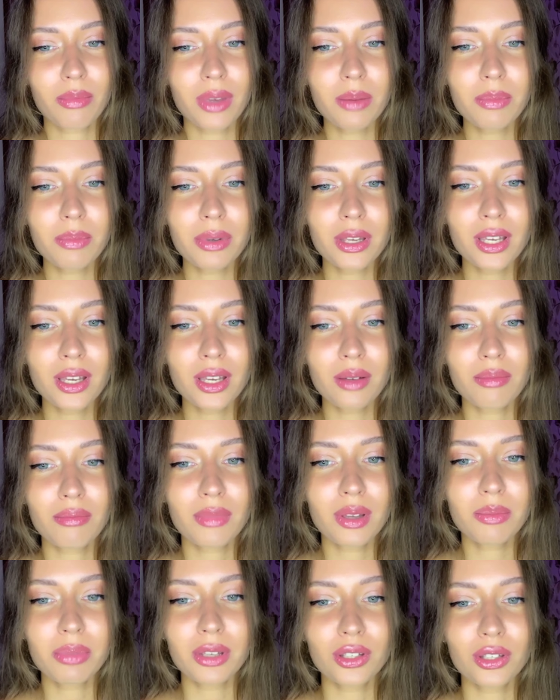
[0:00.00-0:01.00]
Maybe,
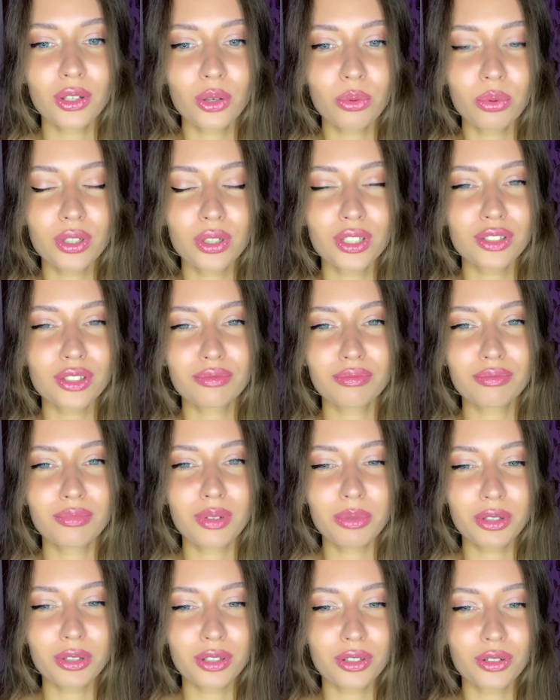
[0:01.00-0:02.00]
maybe you will,
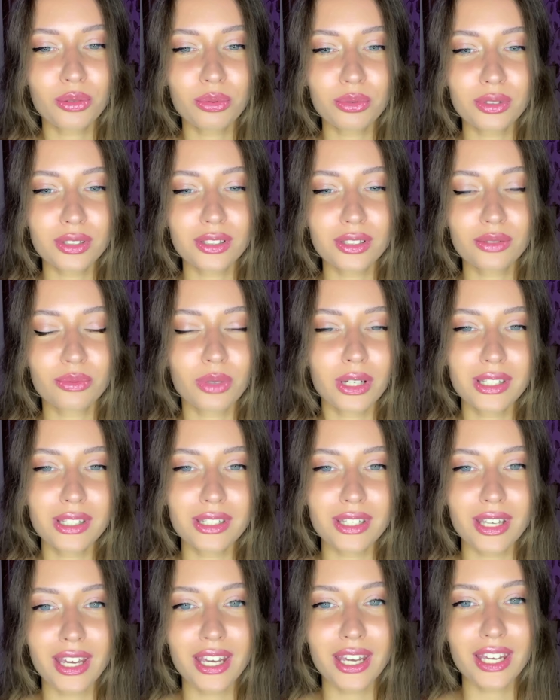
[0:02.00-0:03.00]
maybe you will one
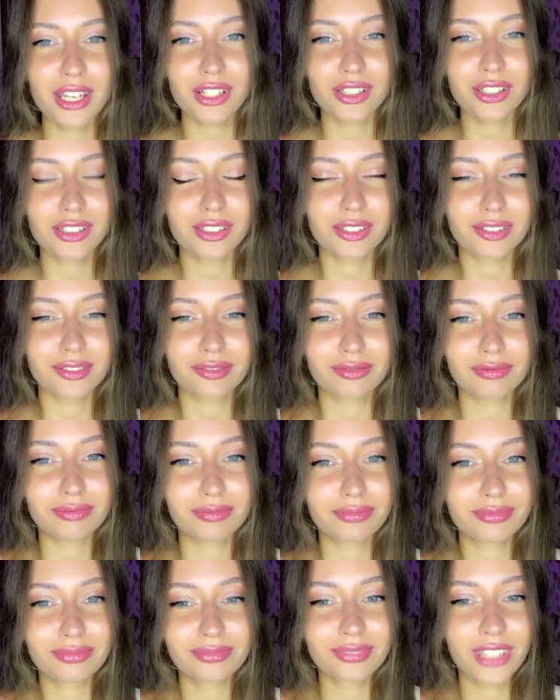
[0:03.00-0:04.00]
day um,
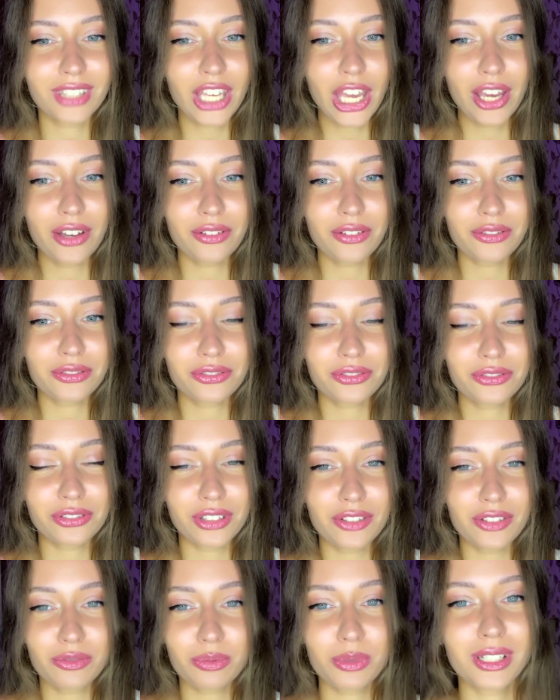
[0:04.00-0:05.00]
have
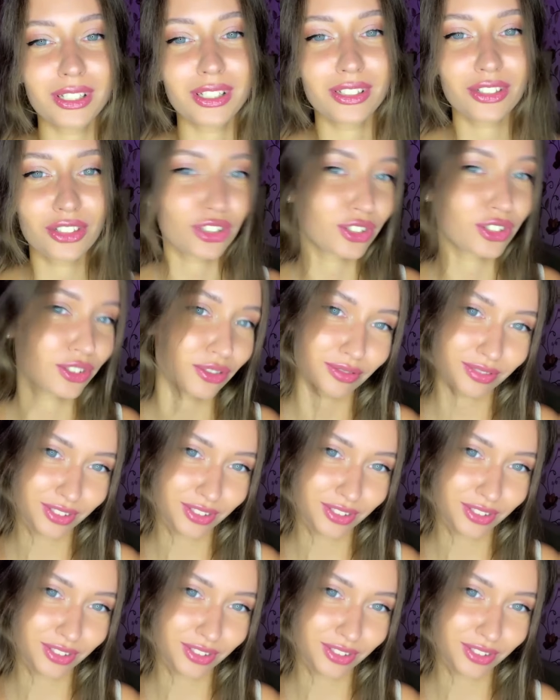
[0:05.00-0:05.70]
five million too.